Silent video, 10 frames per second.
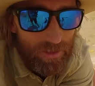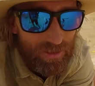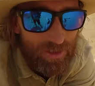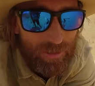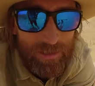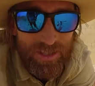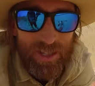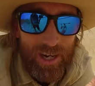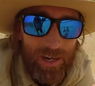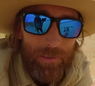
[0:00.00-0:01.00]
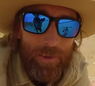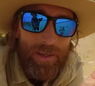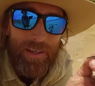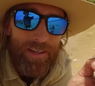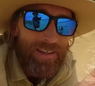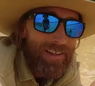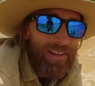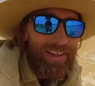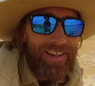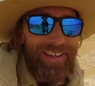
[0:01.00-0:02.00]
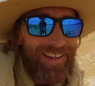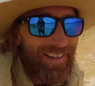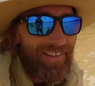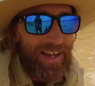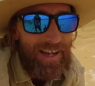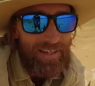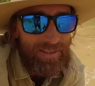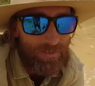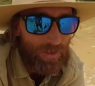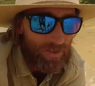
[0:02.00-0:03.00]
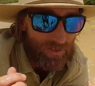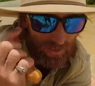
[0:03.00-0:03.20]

extremely sharp. And that is what you